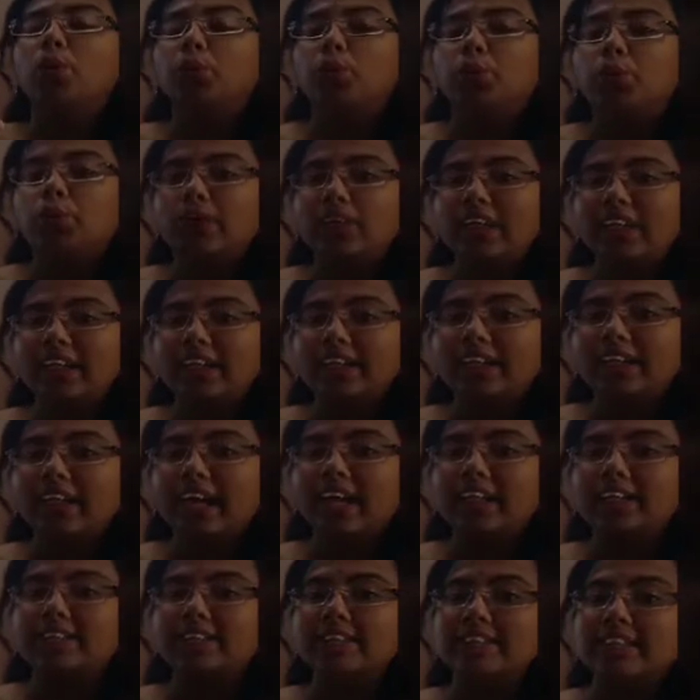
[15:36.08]
we
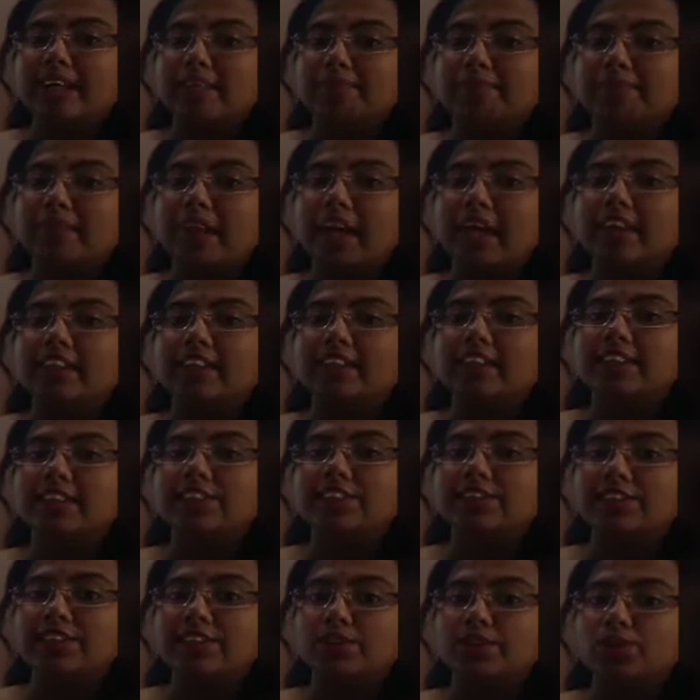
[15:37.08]
can supply this
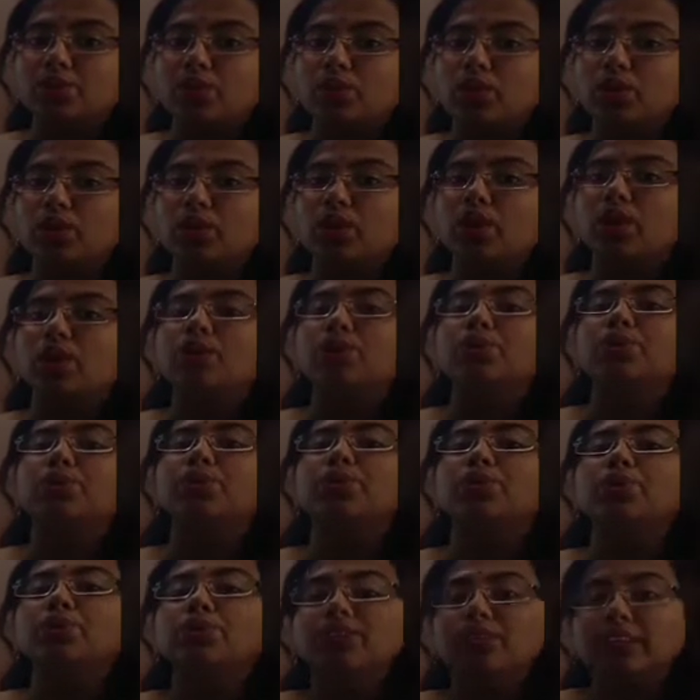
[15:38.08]
resource
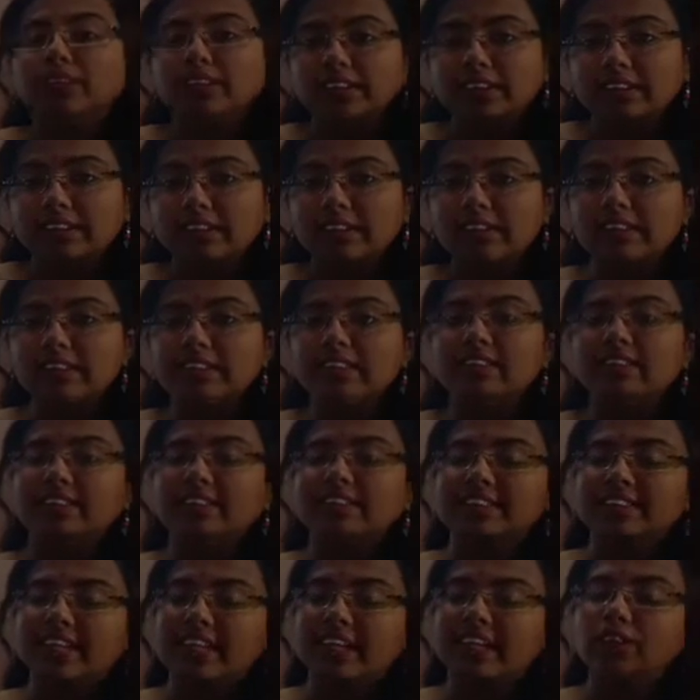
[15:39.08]
to this
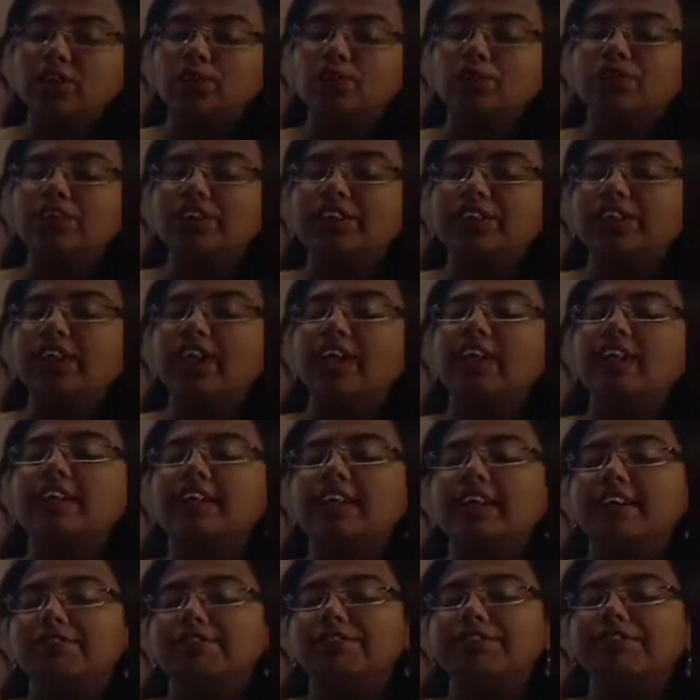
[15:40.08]
state which are
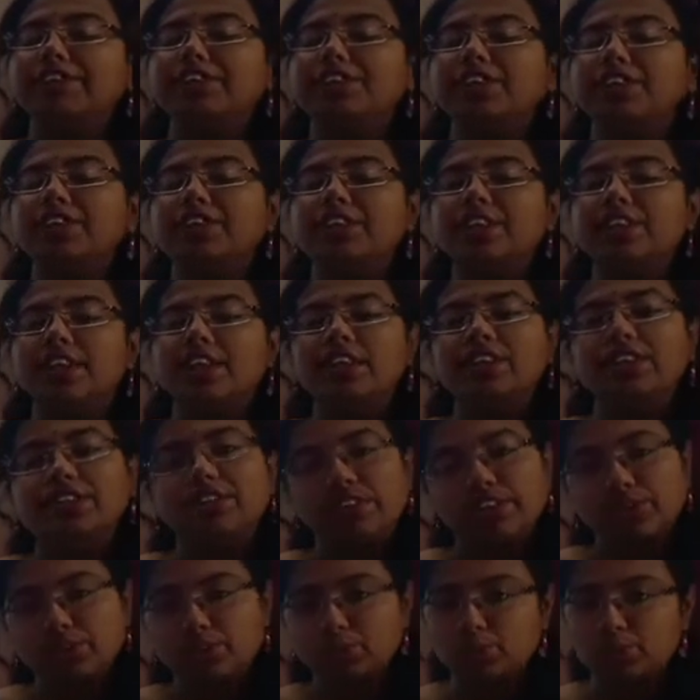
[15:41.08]
deficient in
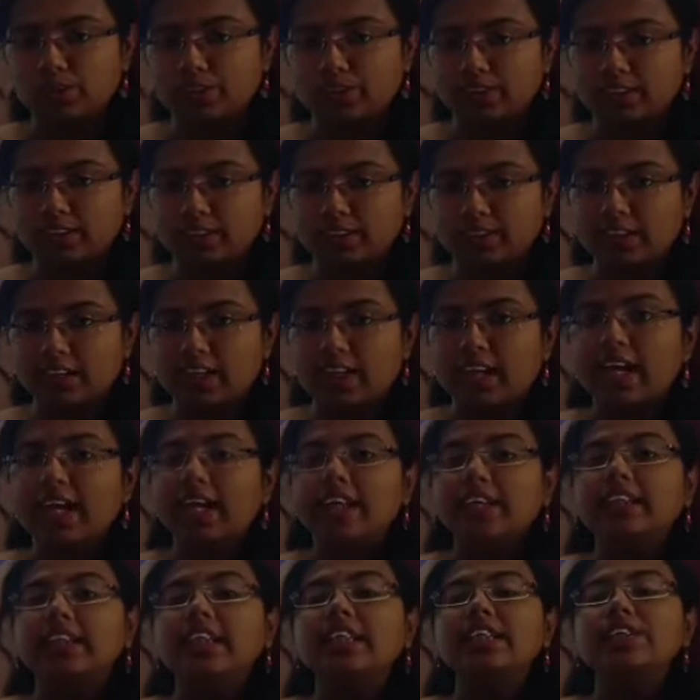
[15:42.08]
resources.
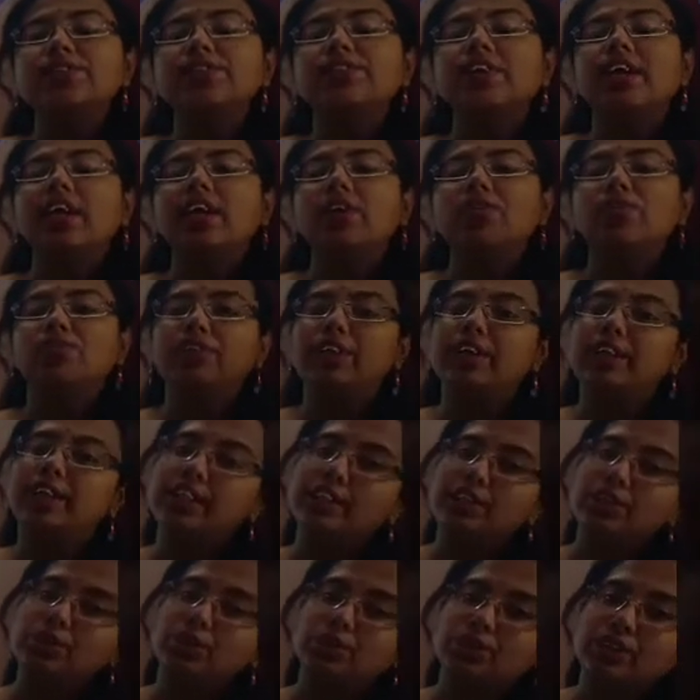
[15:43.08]
This way we
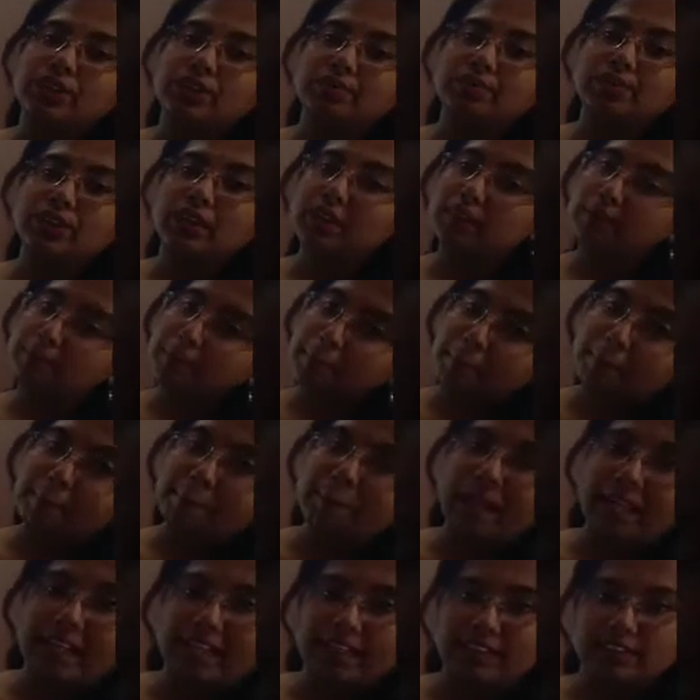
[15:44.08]
need to keep the
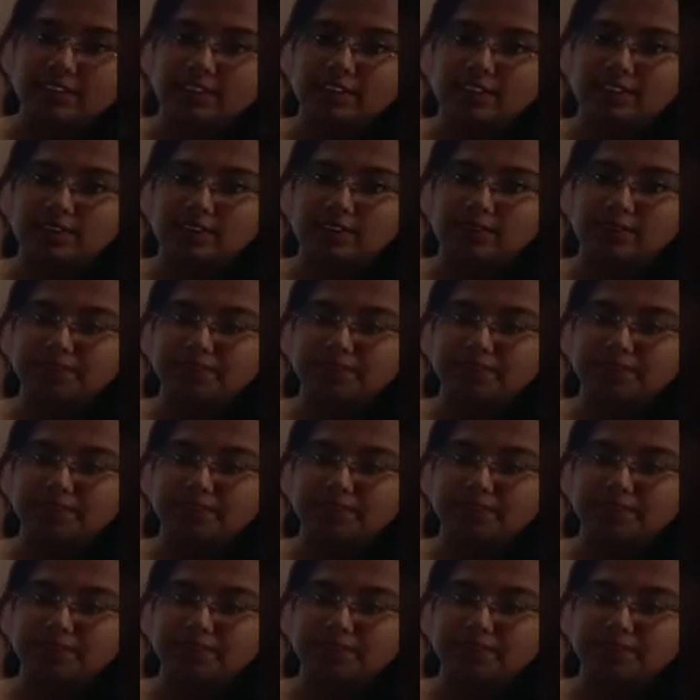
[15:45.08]
balance.